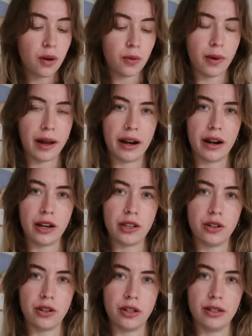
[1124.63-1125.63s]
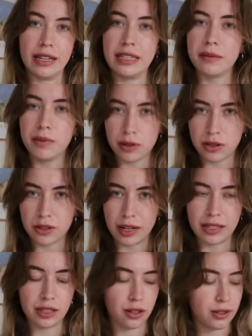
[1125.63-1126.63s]
where you're knitting both
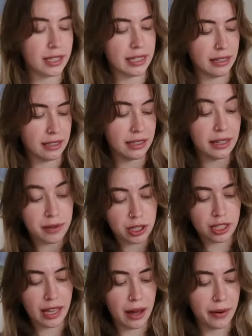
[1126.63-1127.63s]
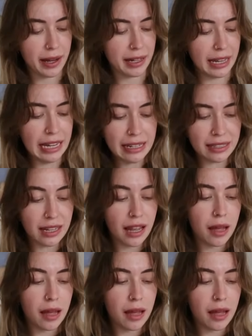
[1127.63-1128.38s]
strands continentally, which is how I knit,